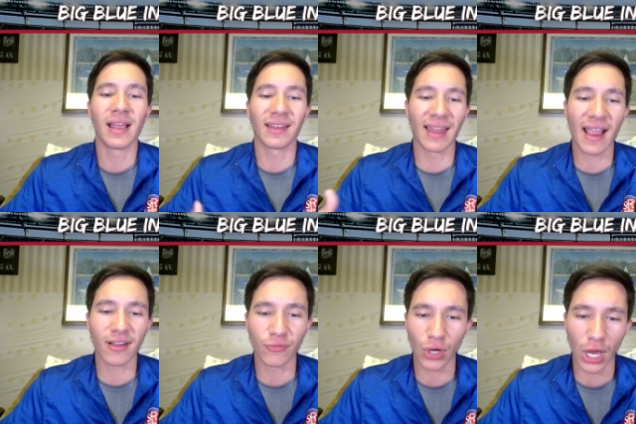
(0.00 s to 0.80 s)
Lack
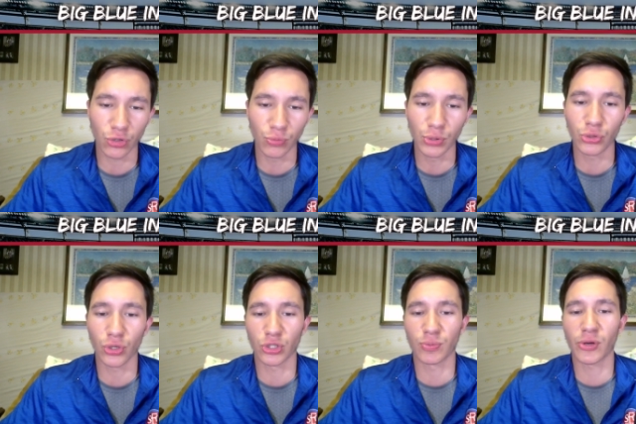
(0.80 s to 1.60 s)
of contribution
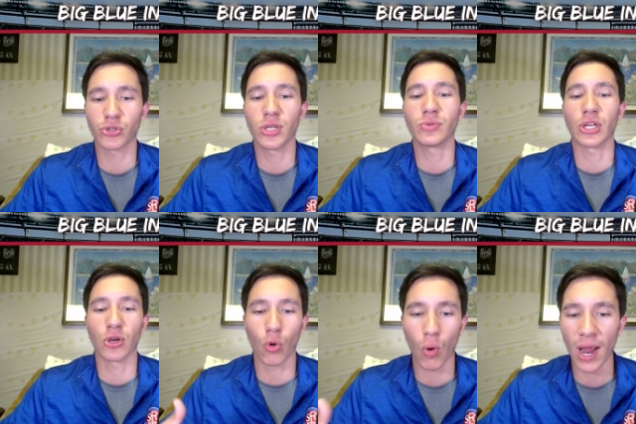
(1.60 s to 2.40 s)
on special teams and
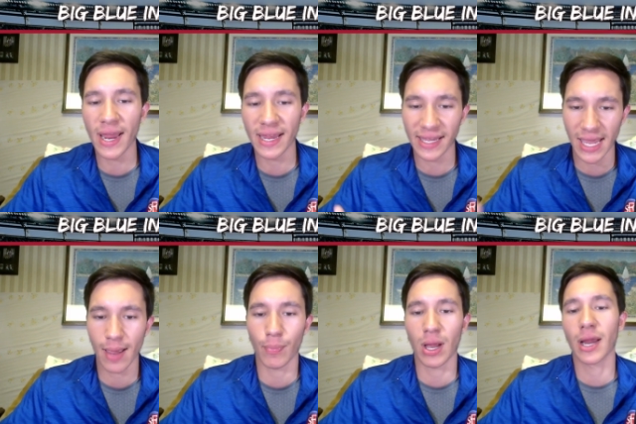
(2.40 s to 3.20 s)
quiet in
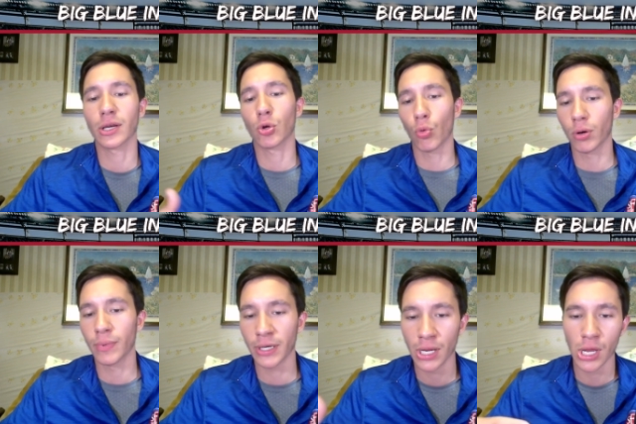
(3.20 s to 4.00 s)
camp behind
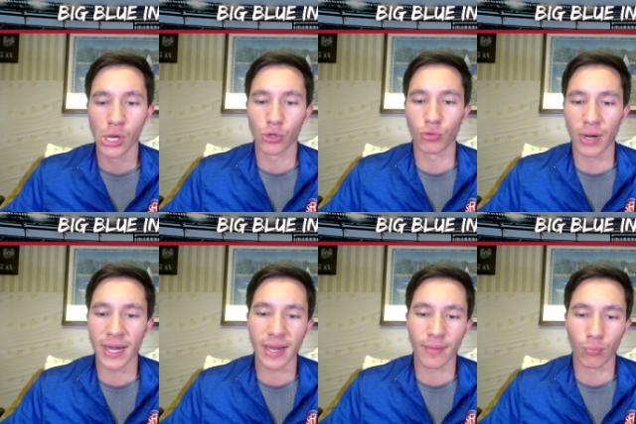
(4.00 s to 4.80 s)
Corbin,
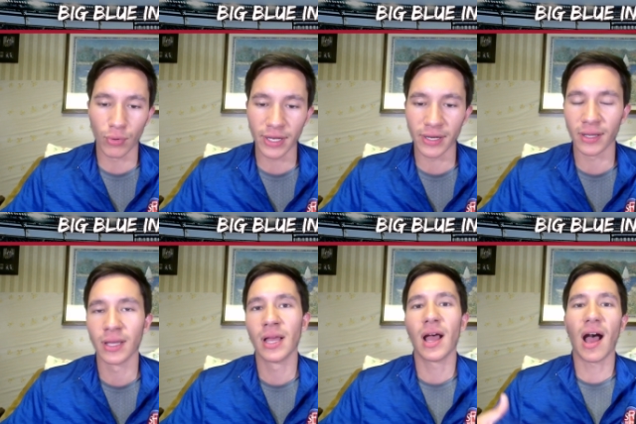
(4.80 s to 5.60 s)
Gray, and Breida.
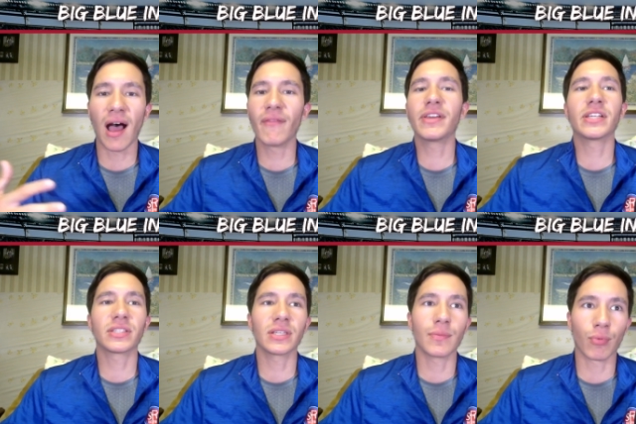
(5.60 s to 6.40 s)

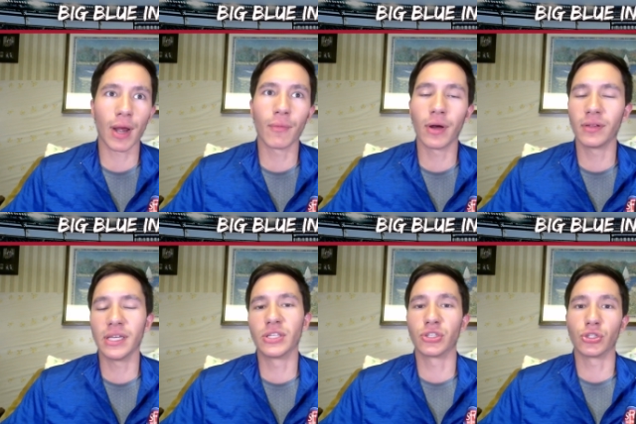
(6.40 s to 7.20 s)
Obviously, Brightwell
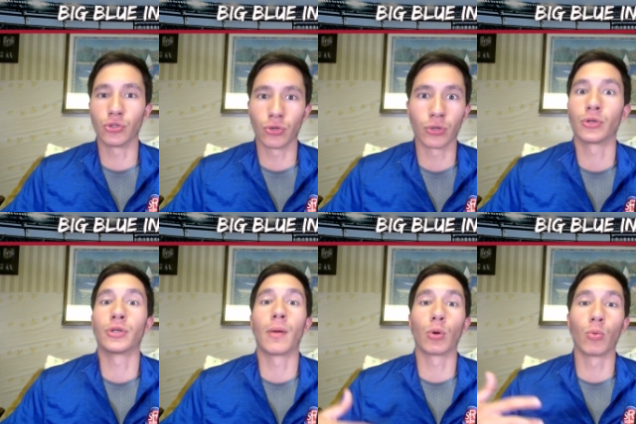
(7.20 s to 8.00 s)
isn't your
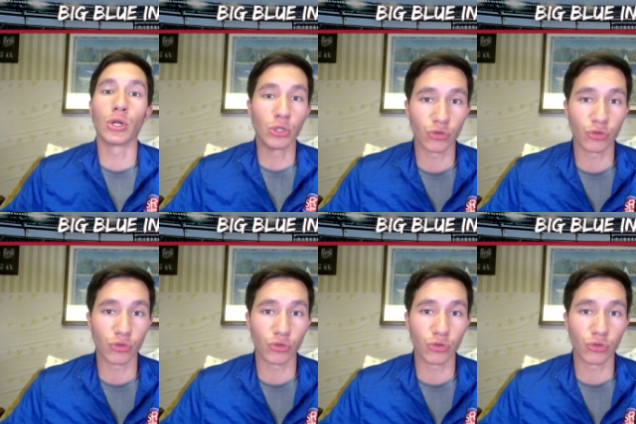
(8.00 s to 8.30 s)
number one